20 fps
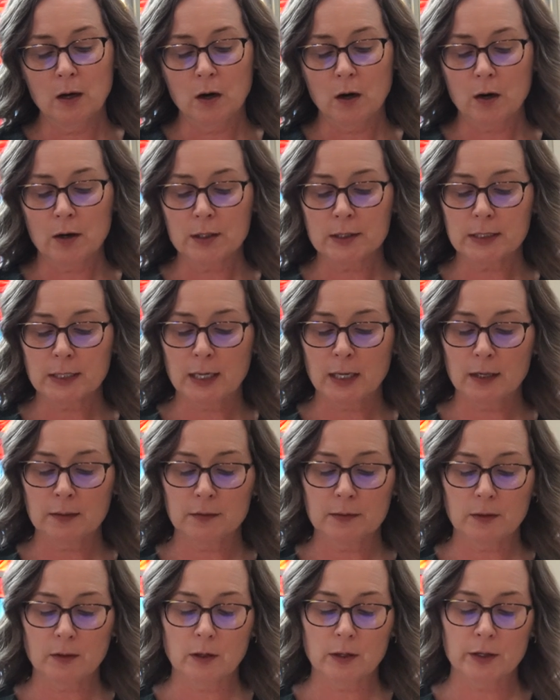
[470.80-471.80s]
Our
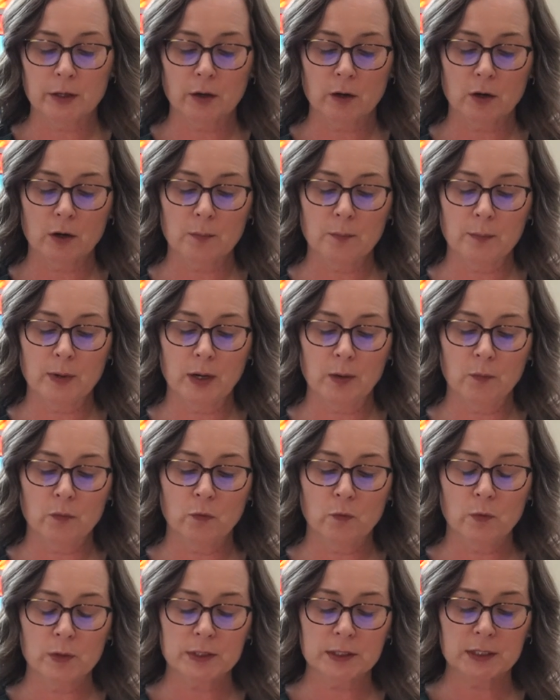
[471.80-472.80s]
dad thought our
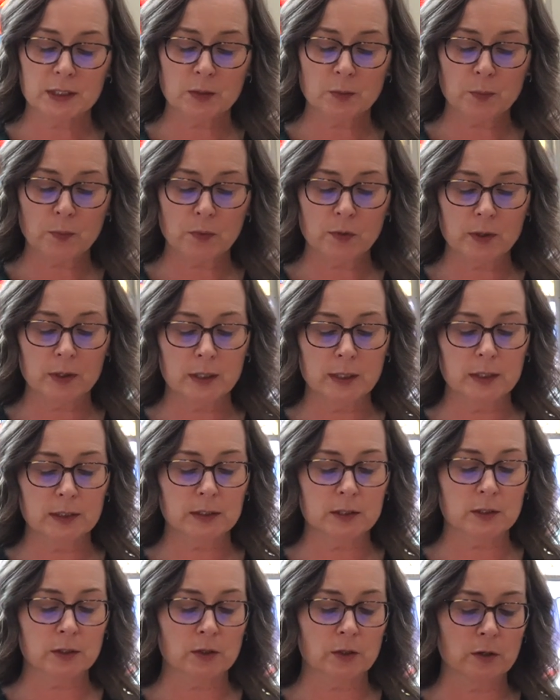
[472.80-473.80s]
mum was the
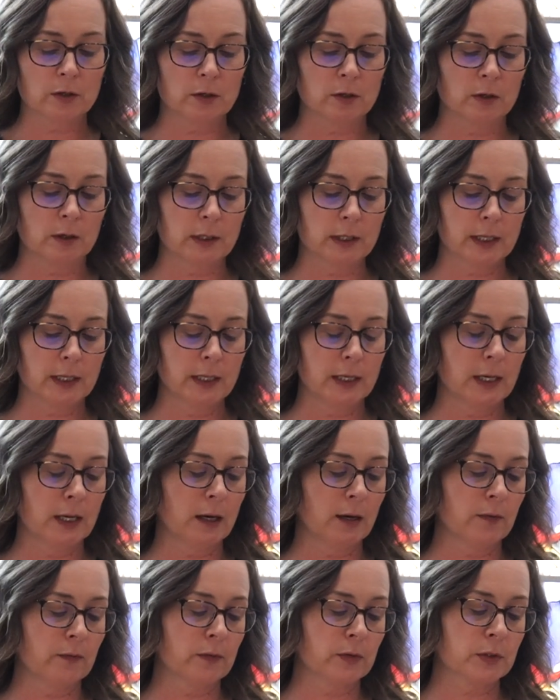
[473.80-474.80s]
prettiest girl he
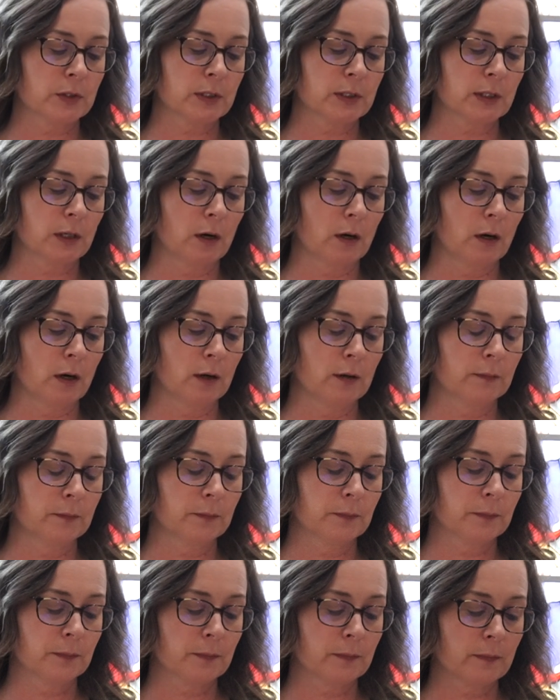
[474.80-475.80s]
ever saw.
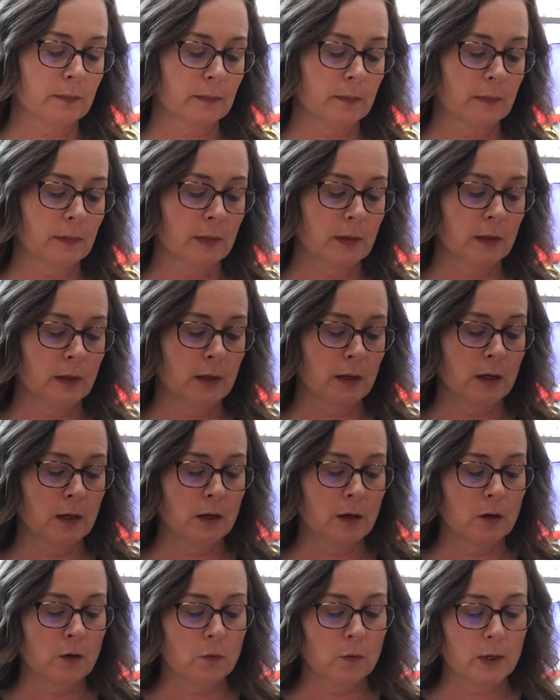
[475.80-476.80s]

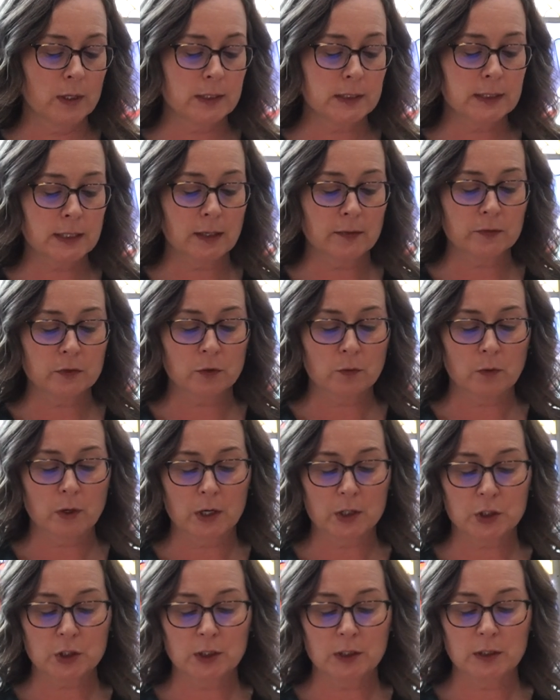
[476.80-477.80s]
Once, after
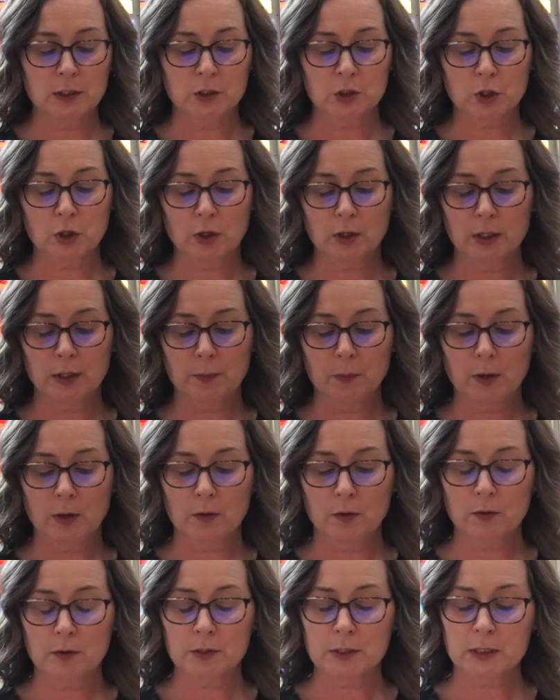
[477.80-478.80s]
watching the Charlie
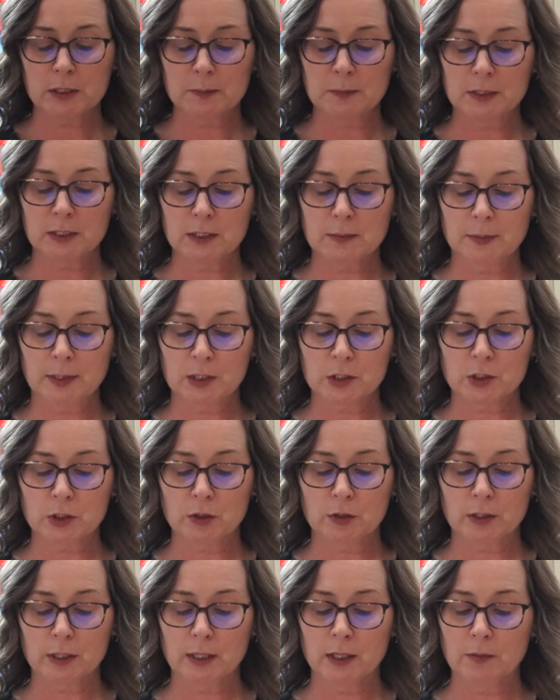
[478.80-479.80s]
Brown Christmas
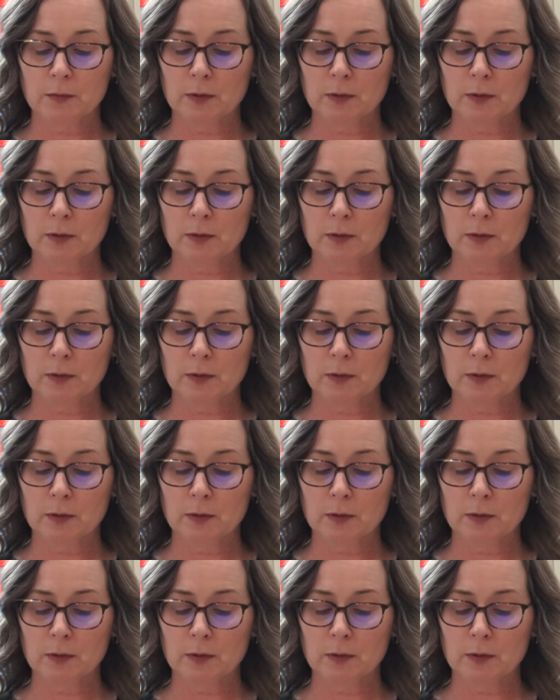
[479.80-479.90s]
special, he